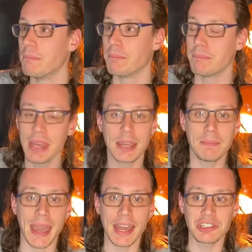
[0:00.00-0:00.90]
big
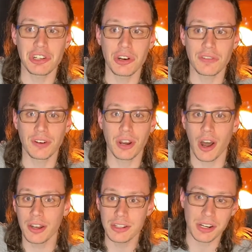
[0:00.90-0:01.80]
mansion over
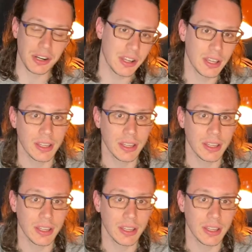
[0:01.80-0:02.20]
yonder